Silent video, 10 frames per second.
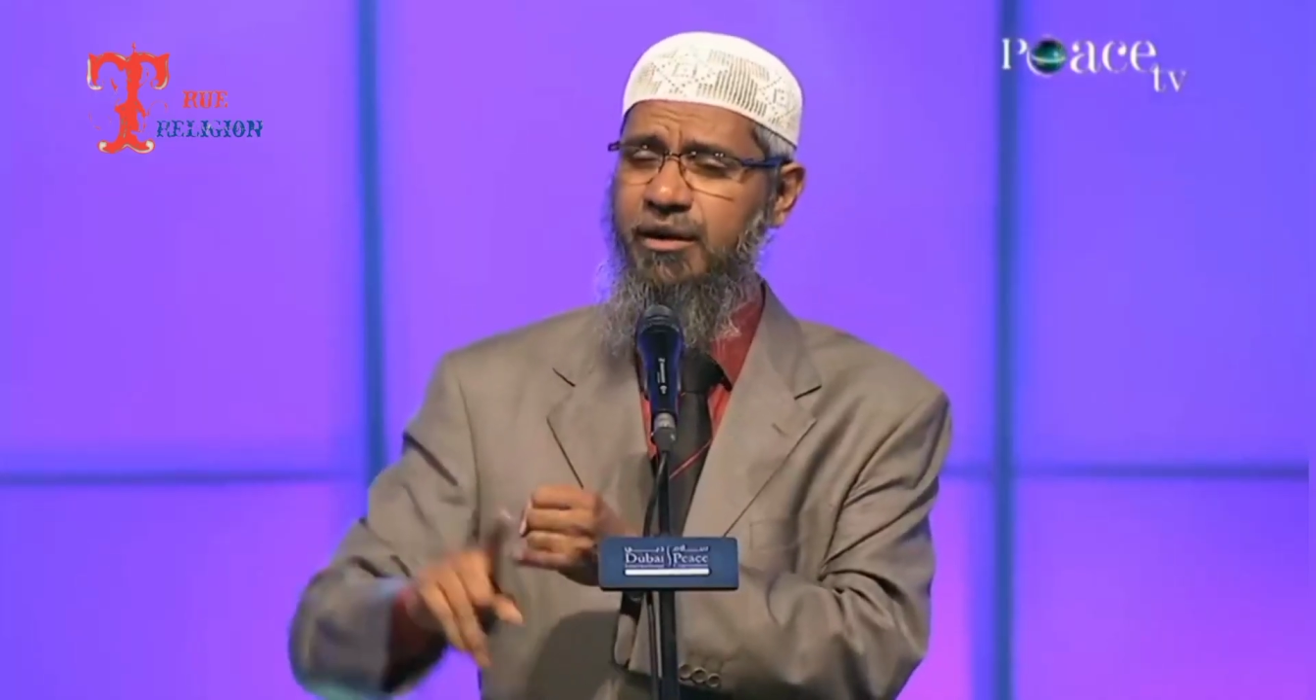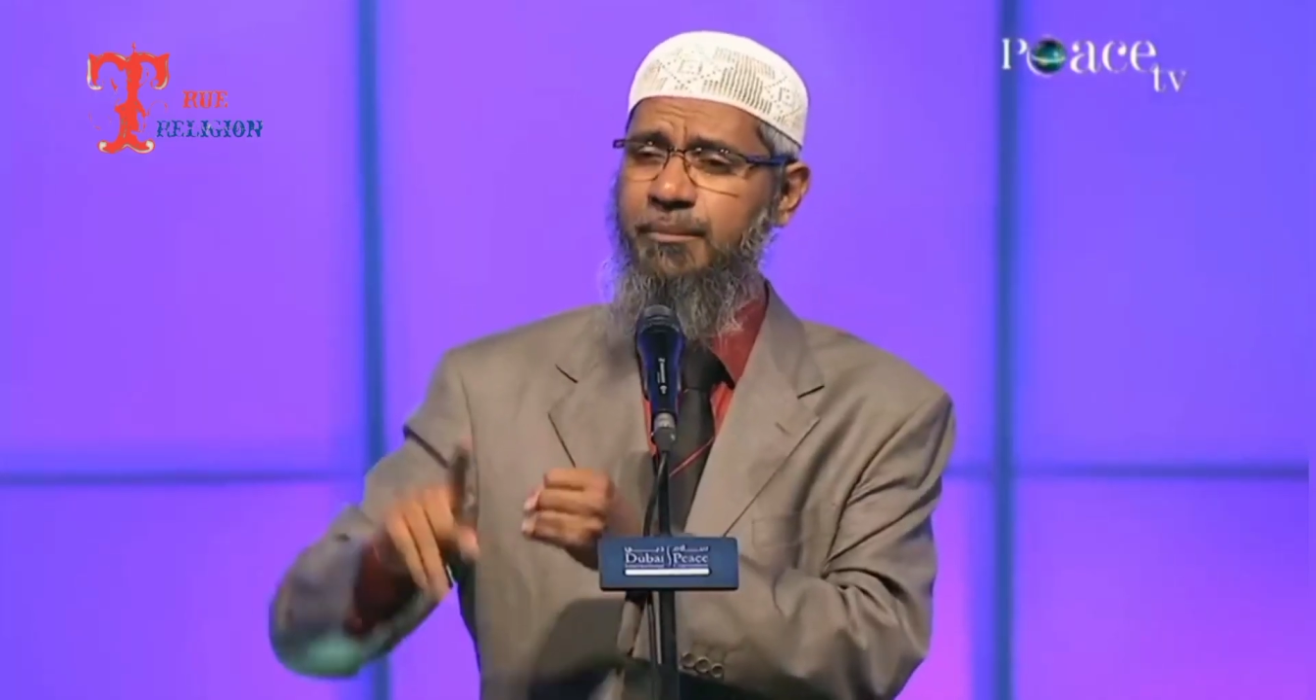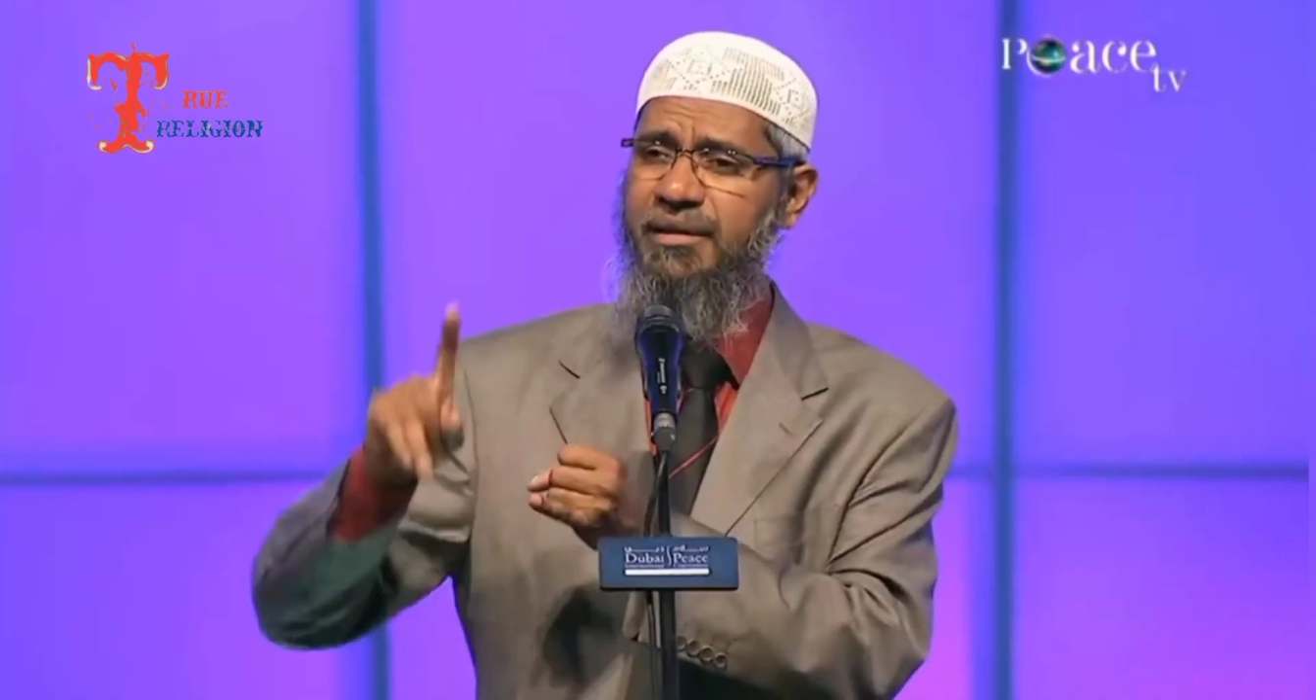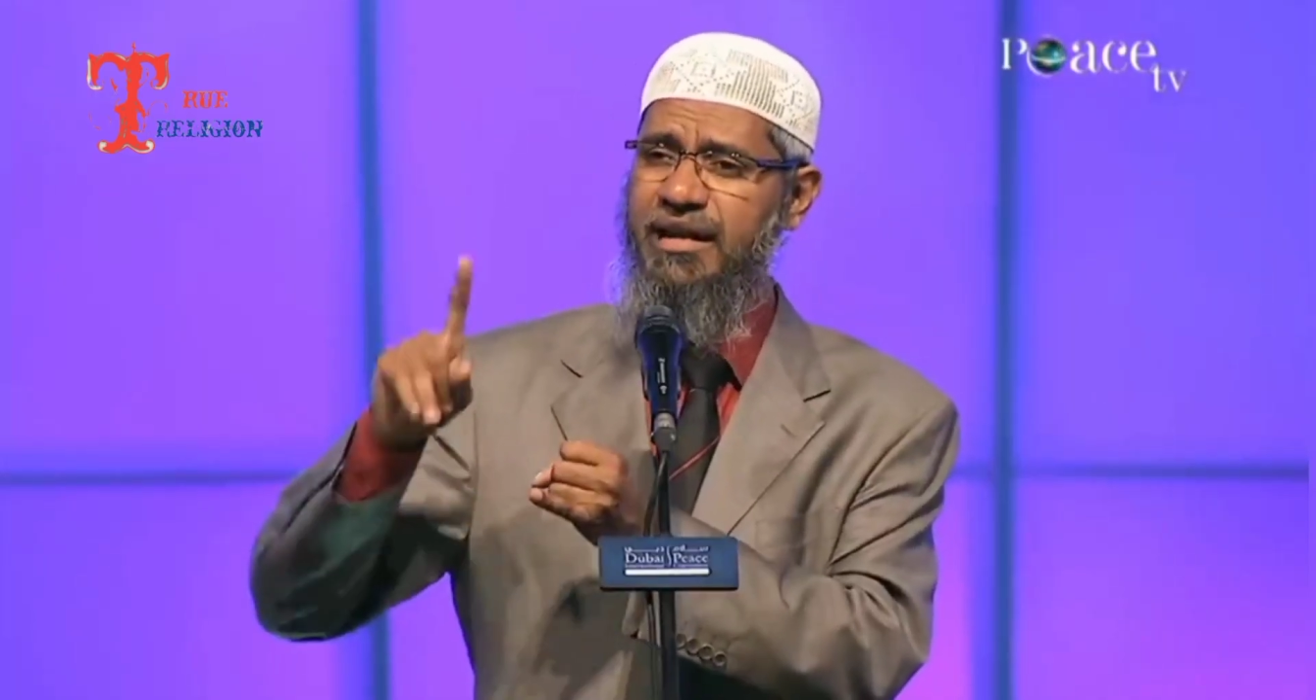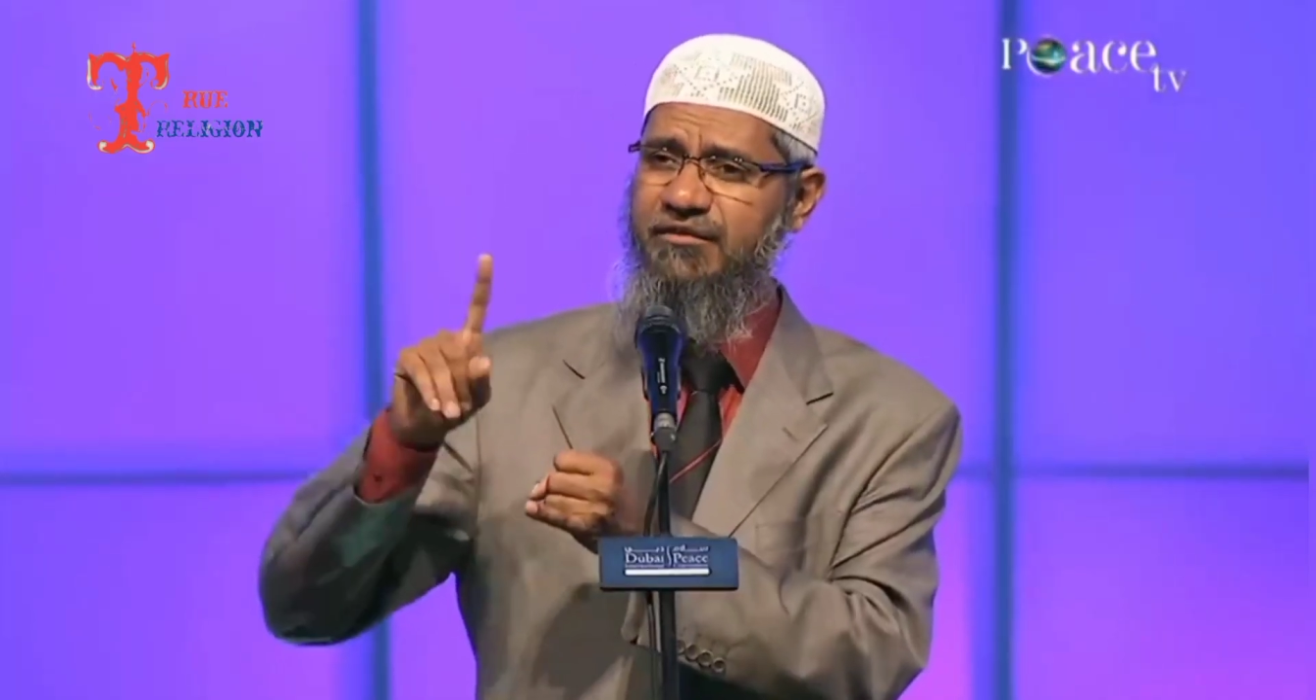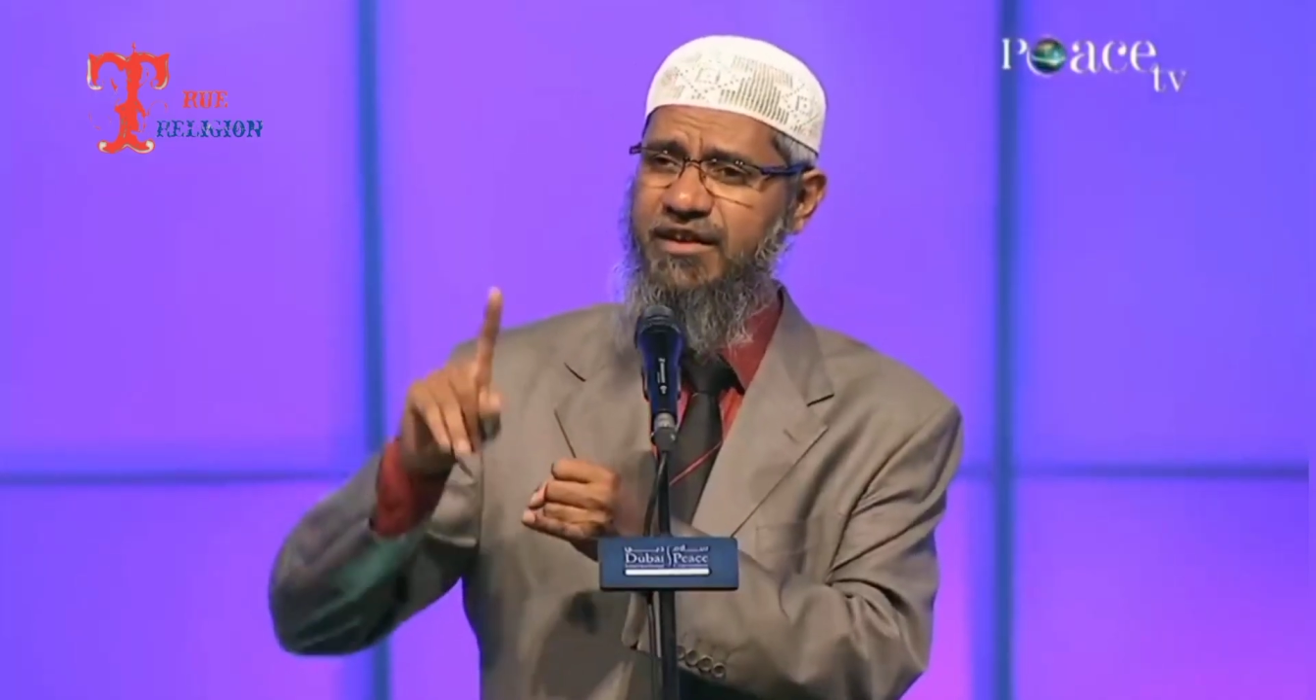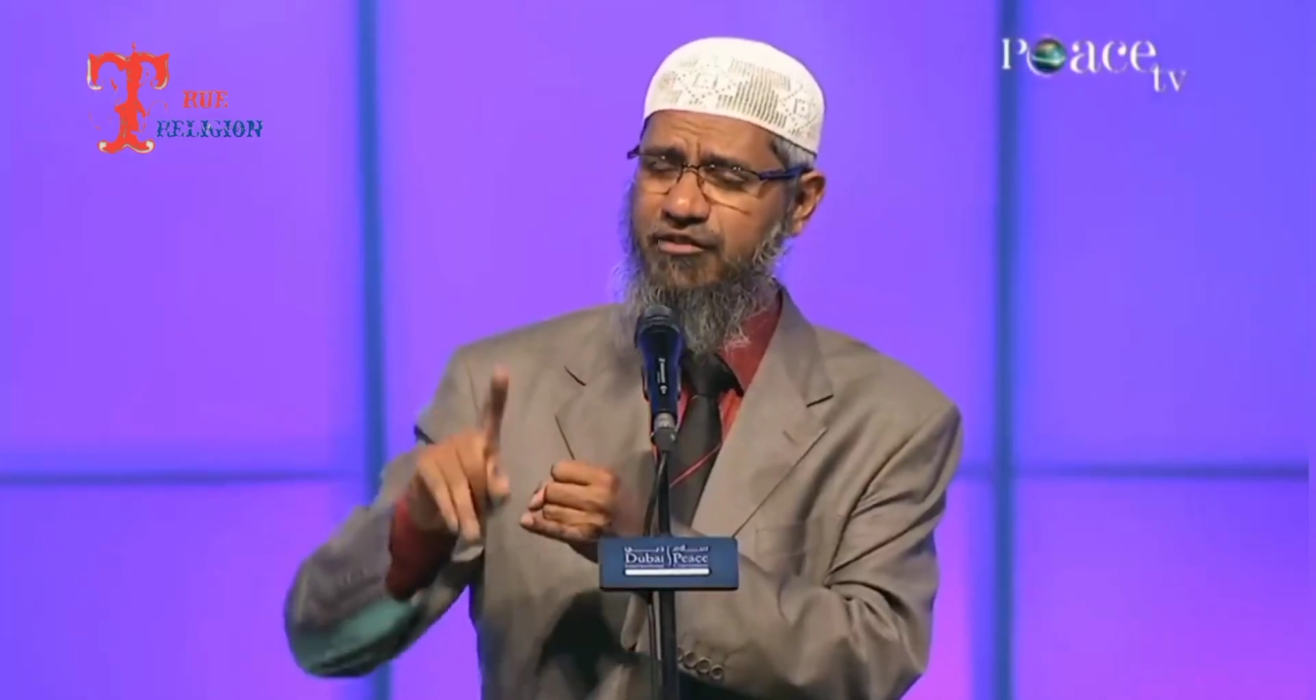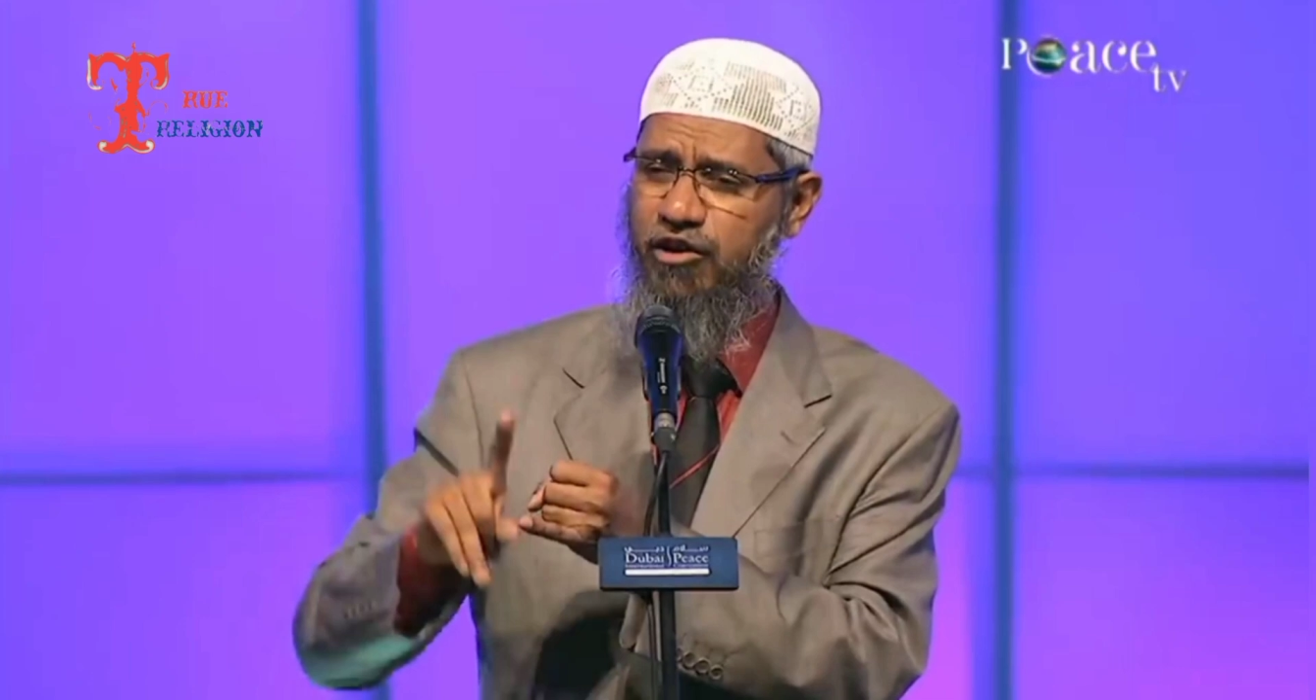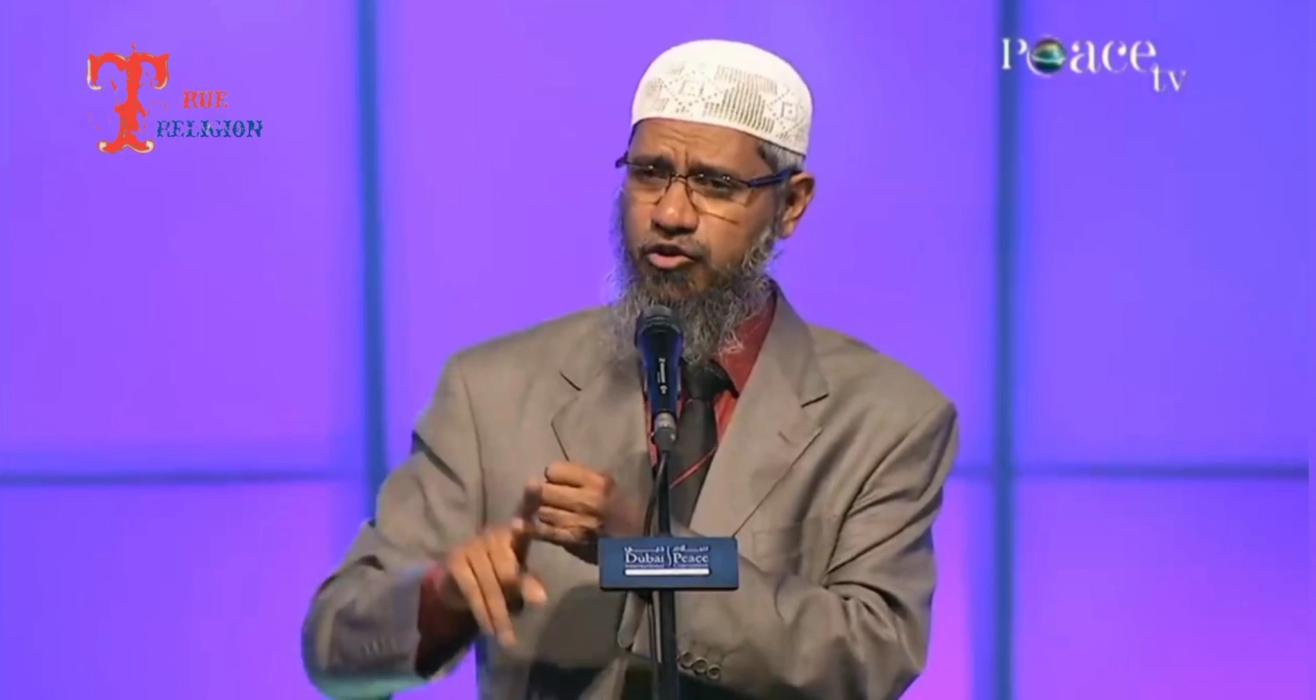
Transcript: believe he has got